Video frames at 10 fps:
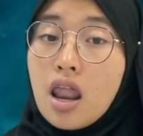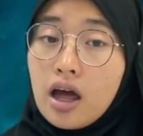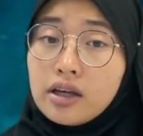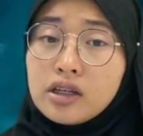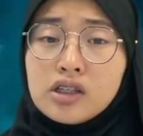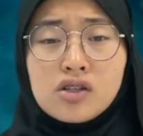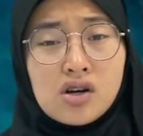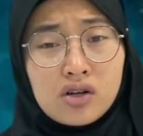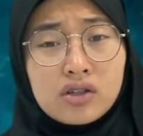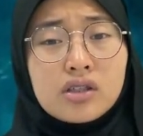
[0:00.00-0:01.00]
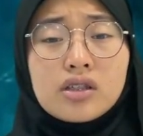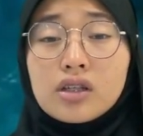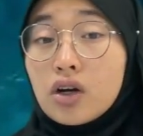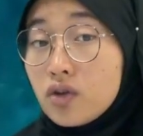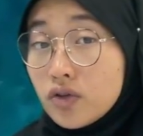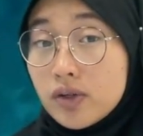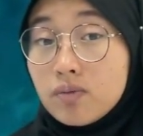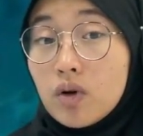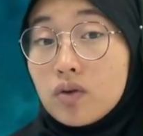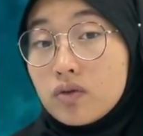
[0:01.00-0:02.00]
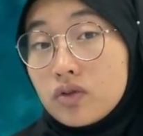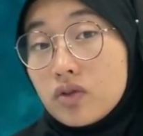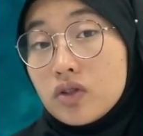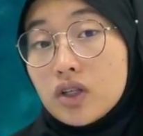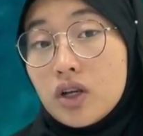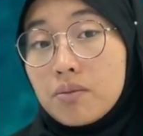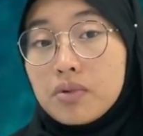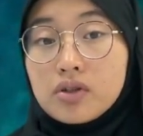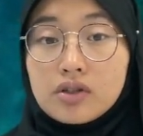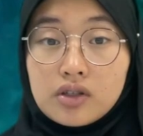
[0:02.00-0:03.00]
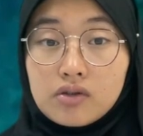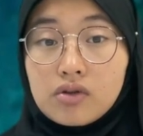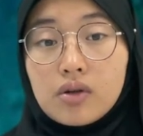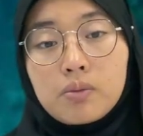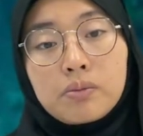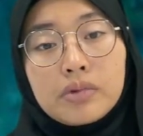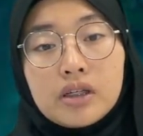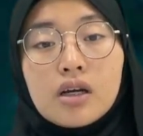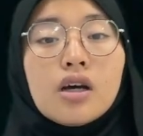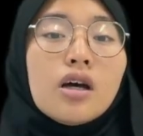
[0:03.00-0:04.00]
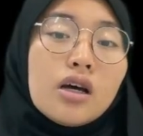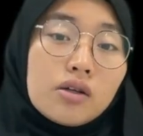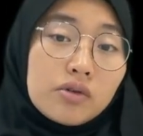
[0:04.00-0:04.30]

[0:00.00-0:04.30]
and laying down the concept of sustainable tourism development.